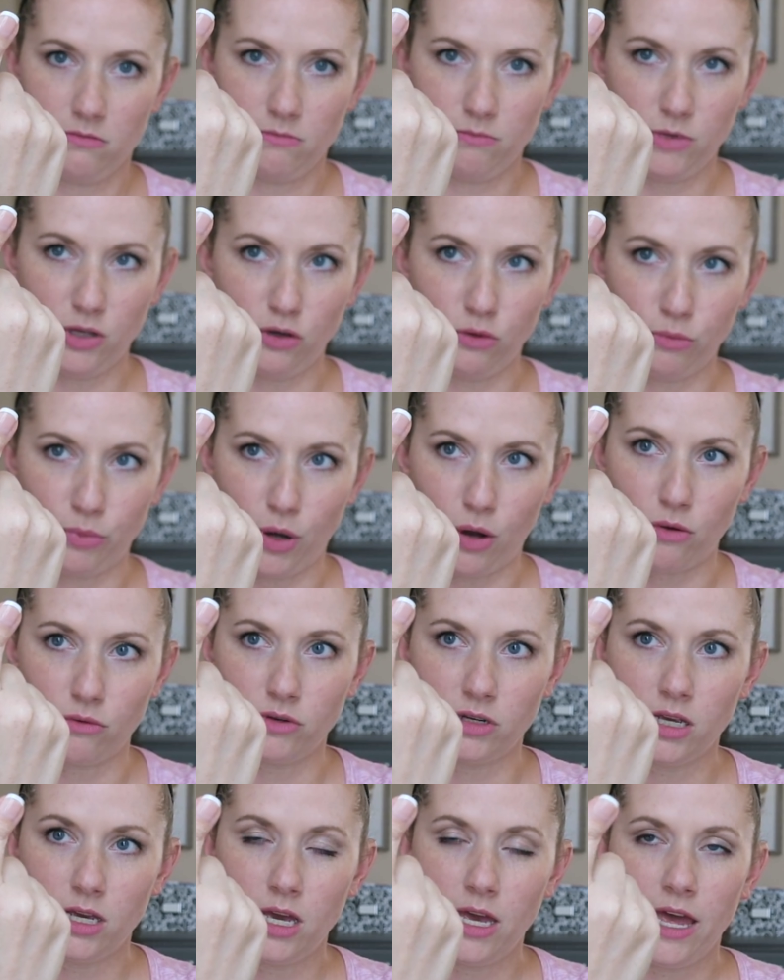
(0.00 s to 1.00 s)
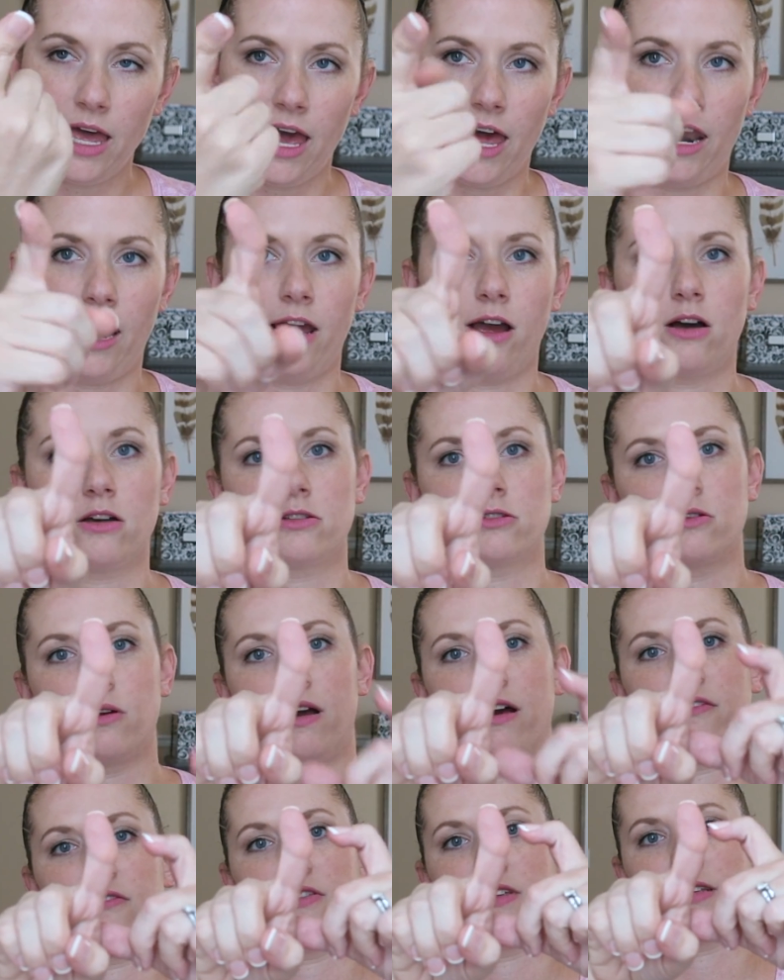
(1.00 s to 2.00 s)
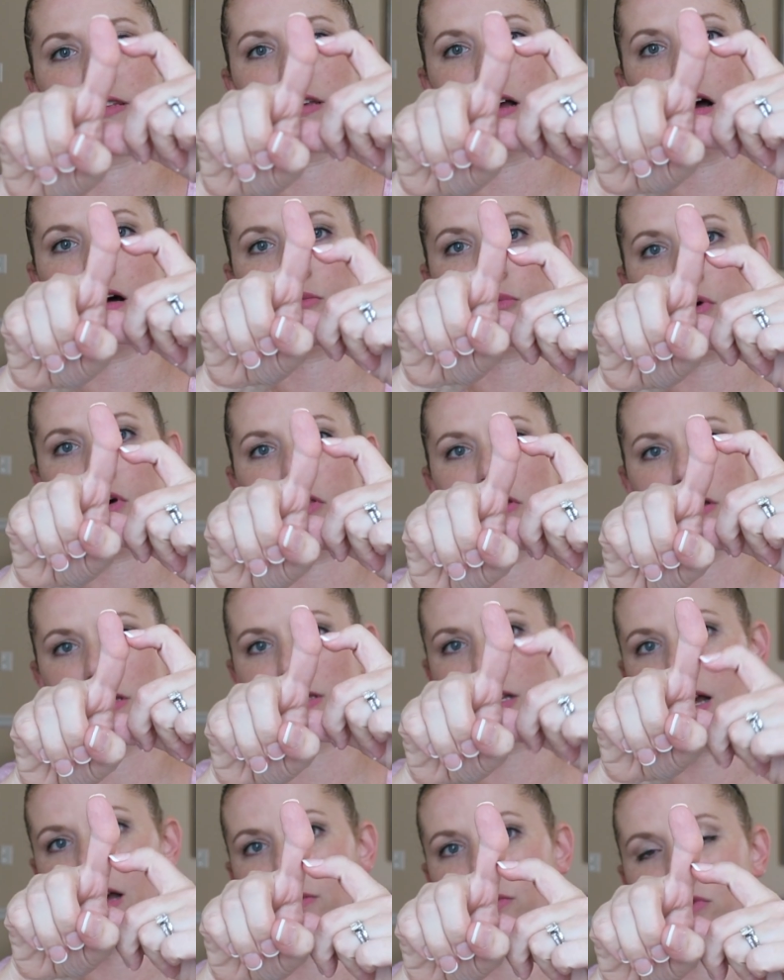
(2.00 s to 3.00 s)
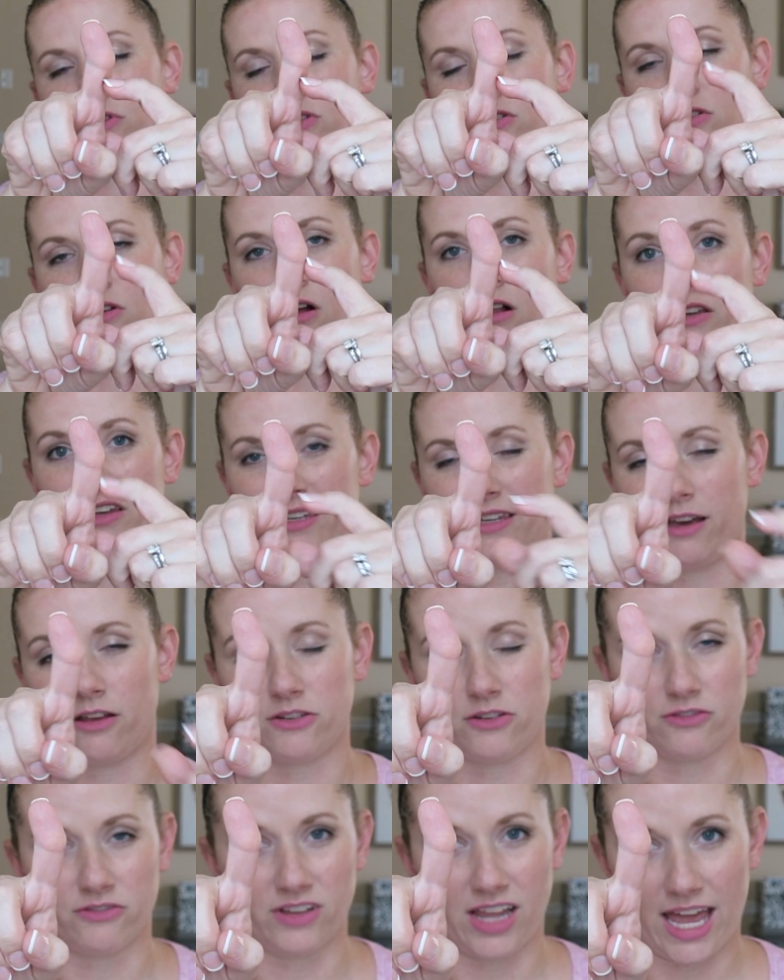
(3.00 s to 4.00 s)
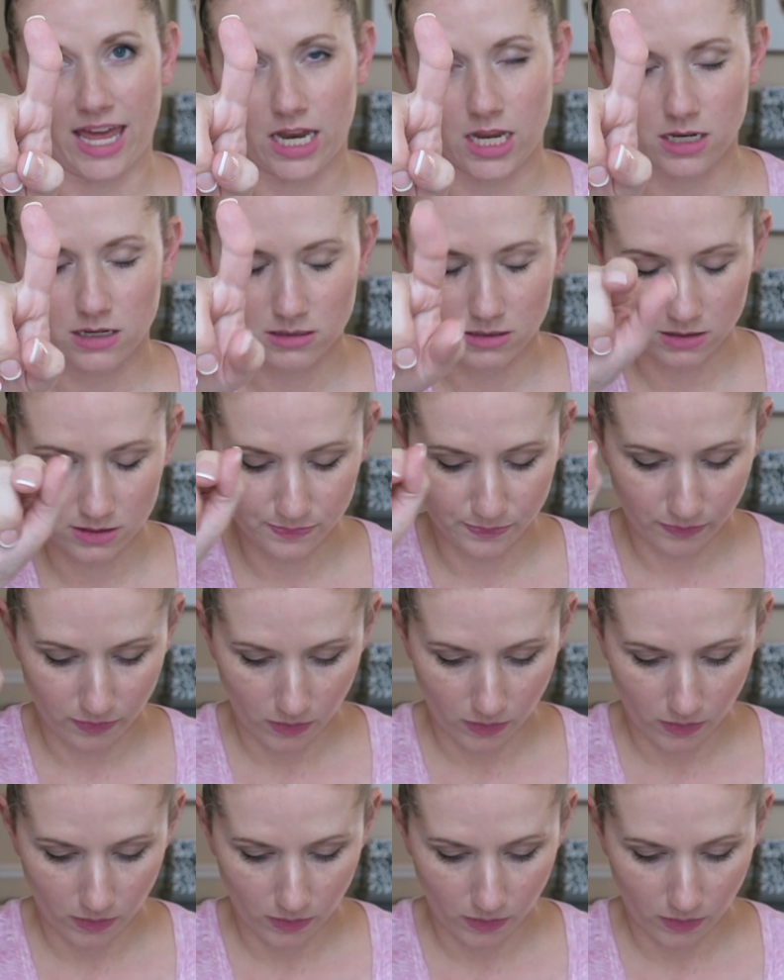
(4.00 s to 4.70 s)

middle bone, and I also have this hump on the side which is called a delta phalanx.